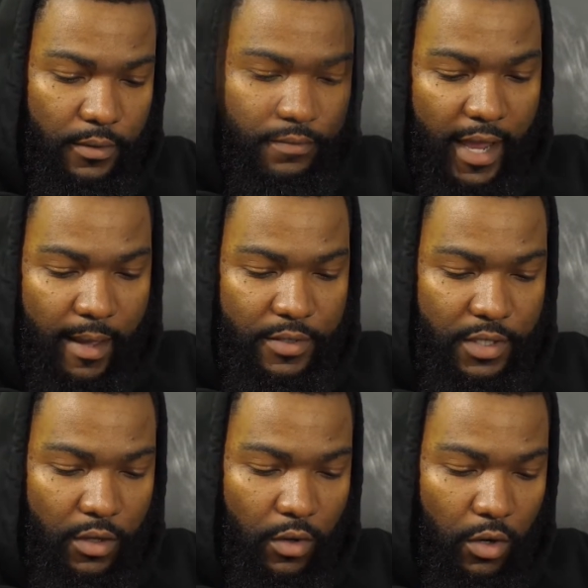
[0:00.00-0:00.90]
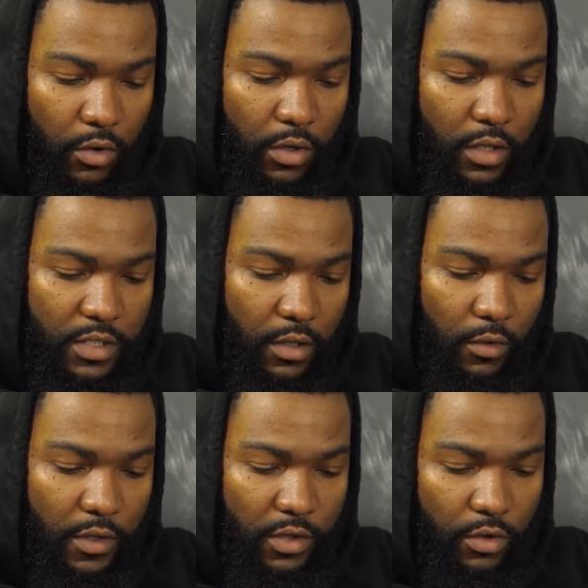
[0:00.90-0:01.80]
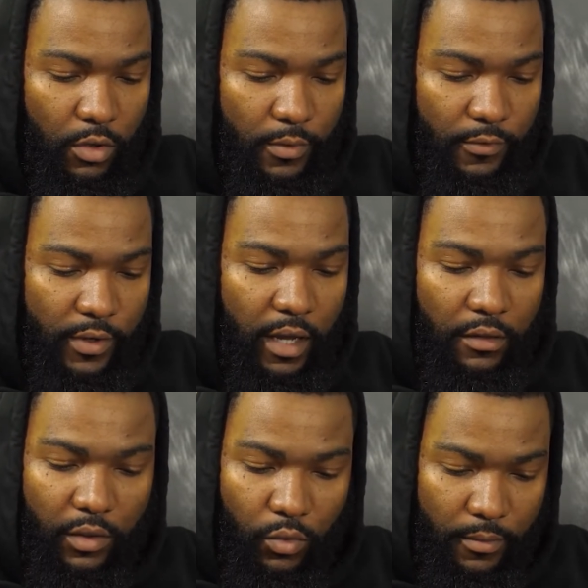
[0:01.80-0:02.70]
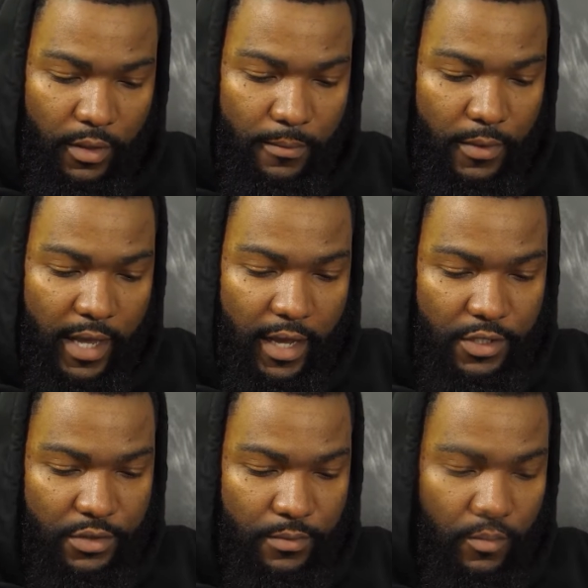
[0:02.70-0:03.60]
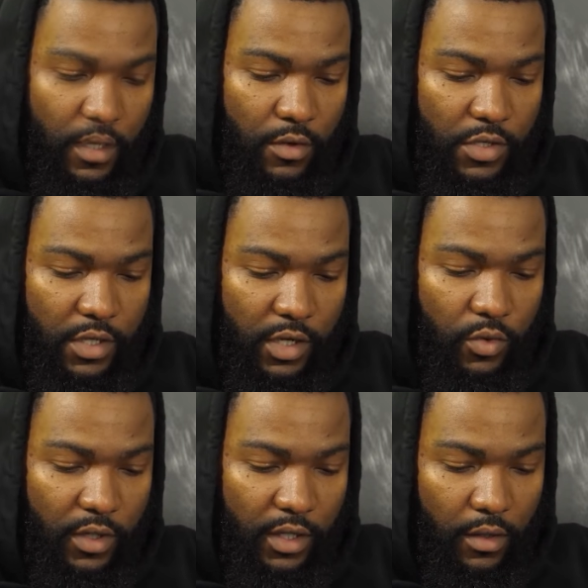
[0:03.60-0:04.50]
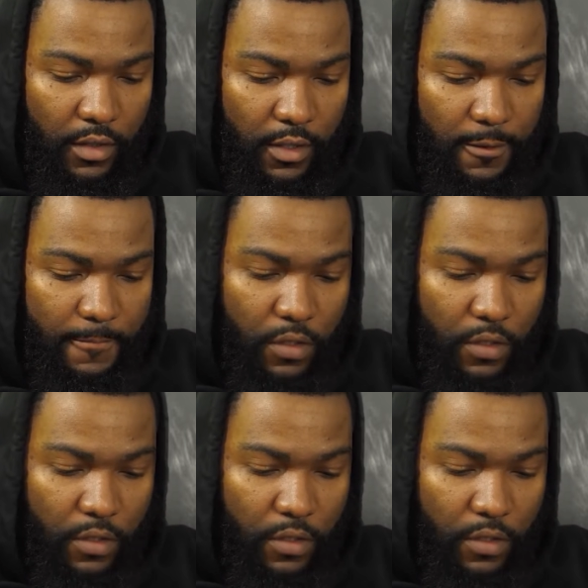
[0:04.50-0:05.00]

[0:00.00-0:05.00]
Perhaps you don't hold the door open for an elderly woman behind you, and you shut it quickly on her.